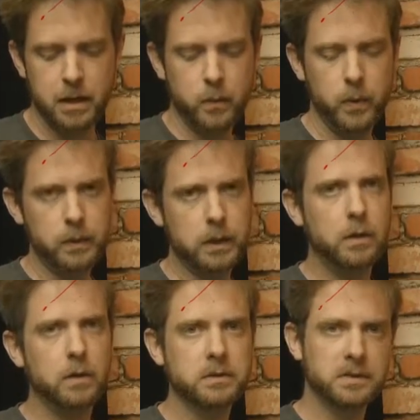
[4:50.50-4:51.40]
We will
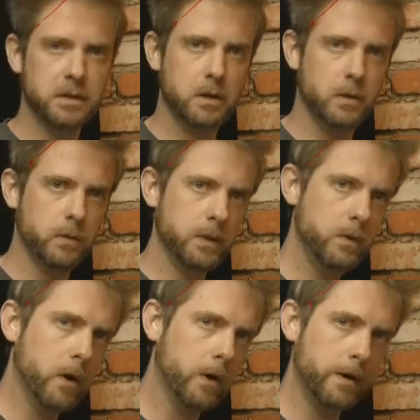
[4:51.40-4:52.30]
also,
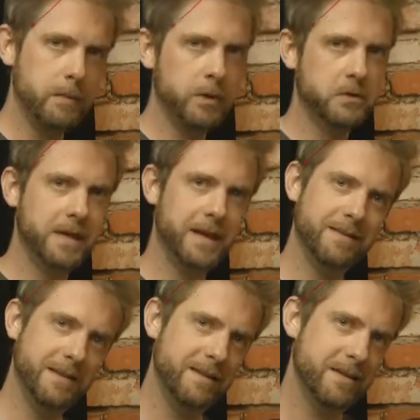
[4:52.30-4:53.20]
you are able to
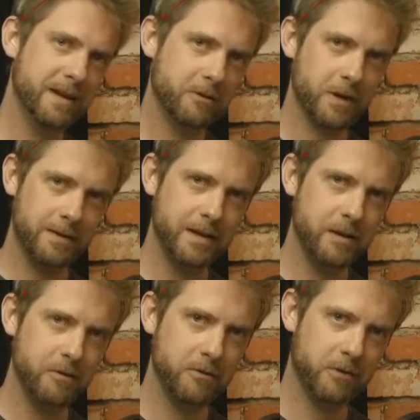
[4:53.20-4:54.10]
get DTEC right
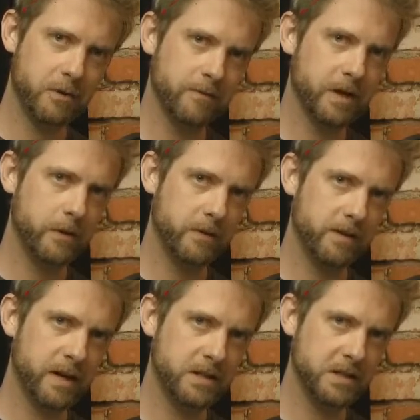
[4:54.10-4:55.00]
now from various
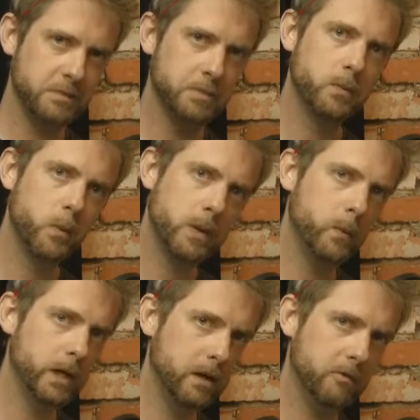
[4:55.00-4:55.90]
caches, but we
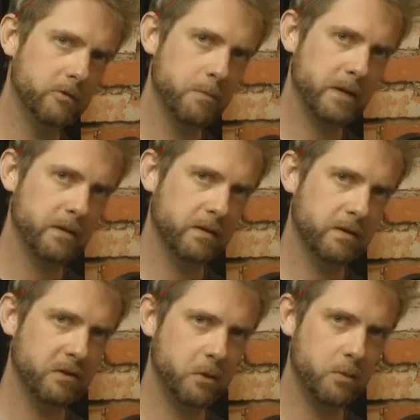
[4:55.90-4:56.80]
will, for
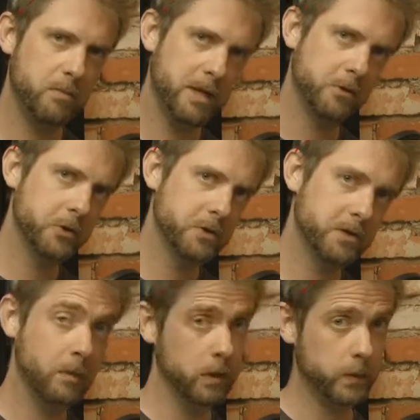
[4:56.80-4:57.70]
PTS2, be
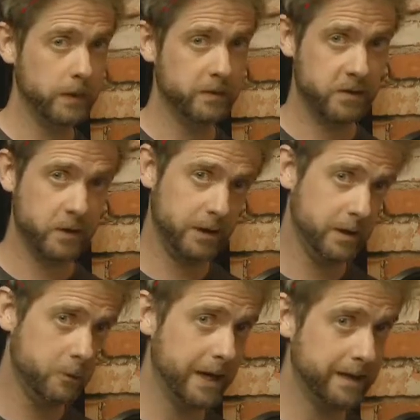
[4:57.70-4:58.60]
introducing what we
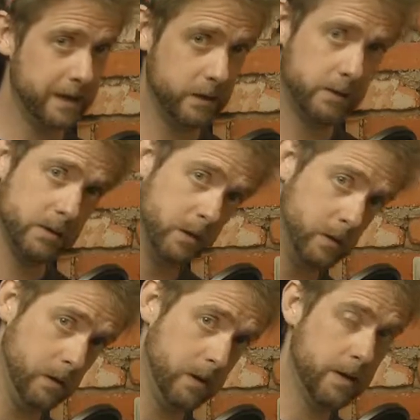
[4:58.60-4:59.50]
internally right now
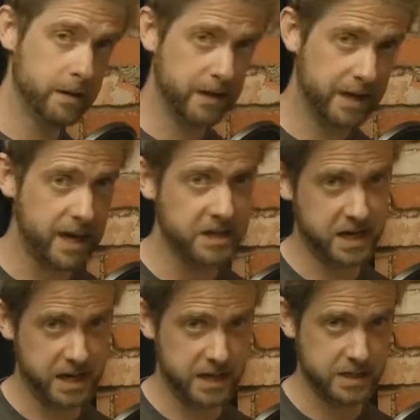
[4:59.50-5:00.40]
call the cache
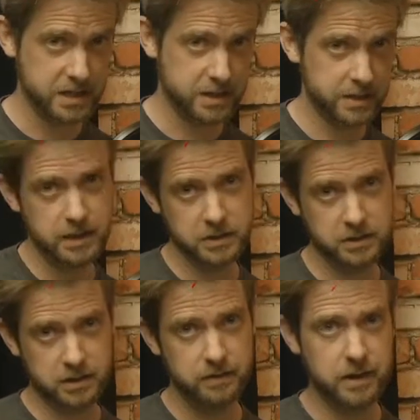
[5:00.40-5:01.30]
cache. I
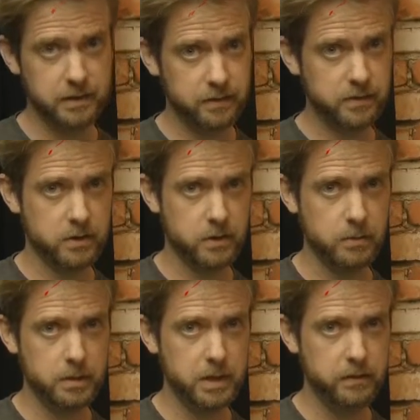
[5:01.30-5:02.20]
just love that term
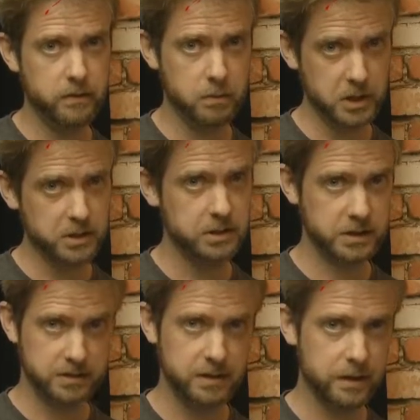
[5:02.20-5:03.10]
a bit too much,
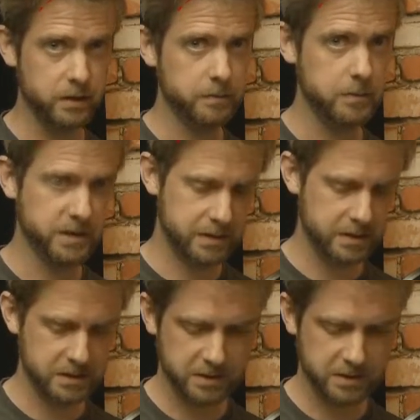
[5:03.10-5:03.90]
just like the optimization